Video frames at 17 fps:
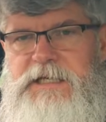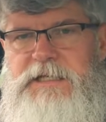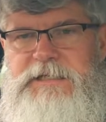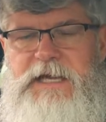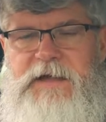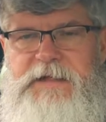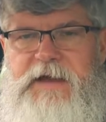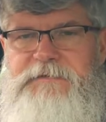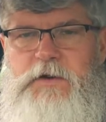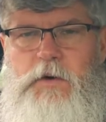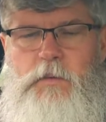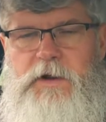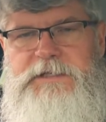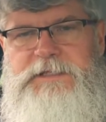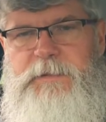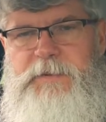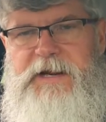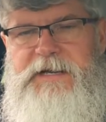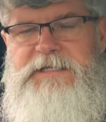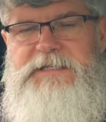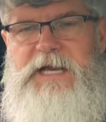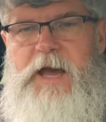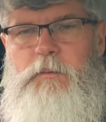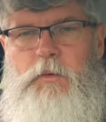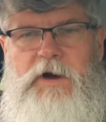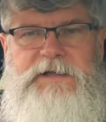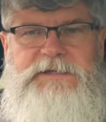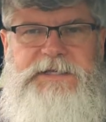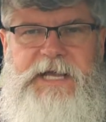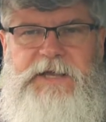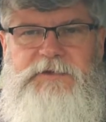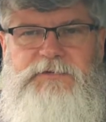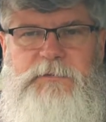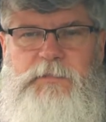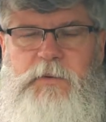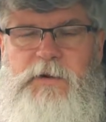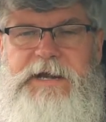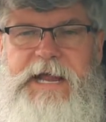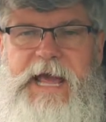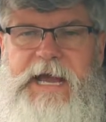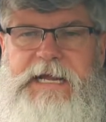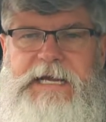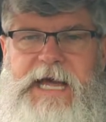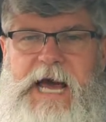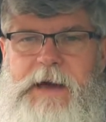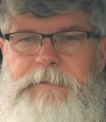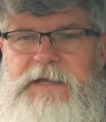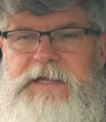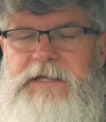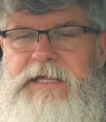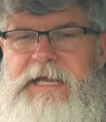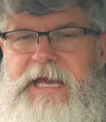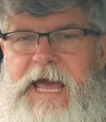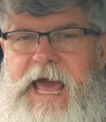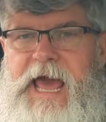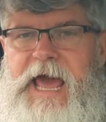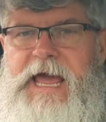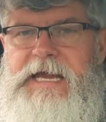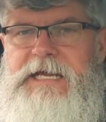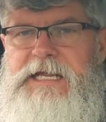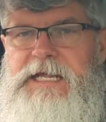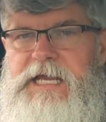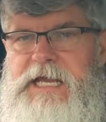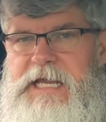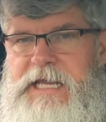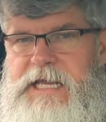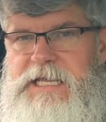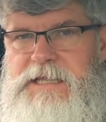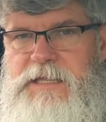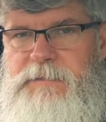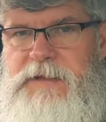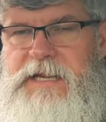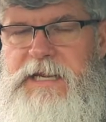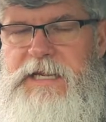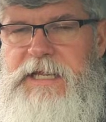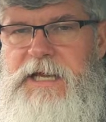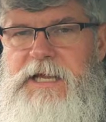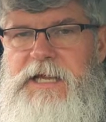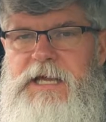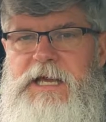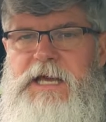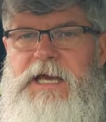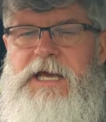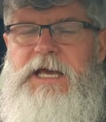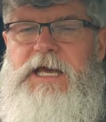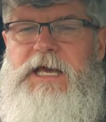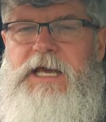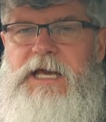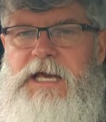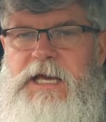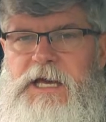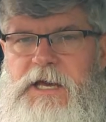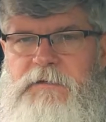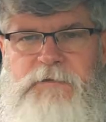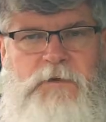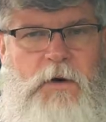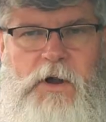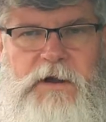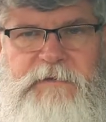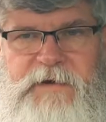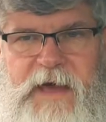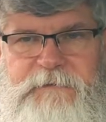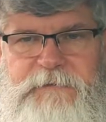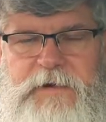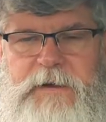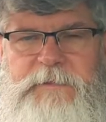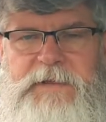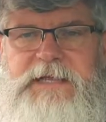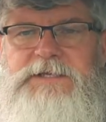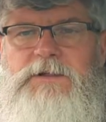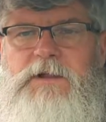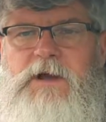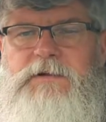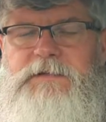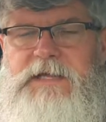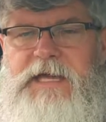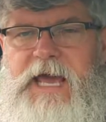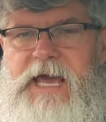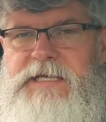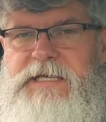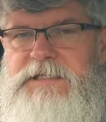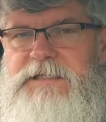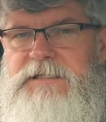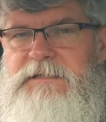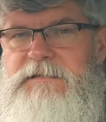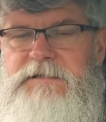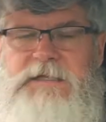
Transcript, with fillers: South Africa once upon a time was the entry point economically and in the media for all of Africa, but that's no longer the case.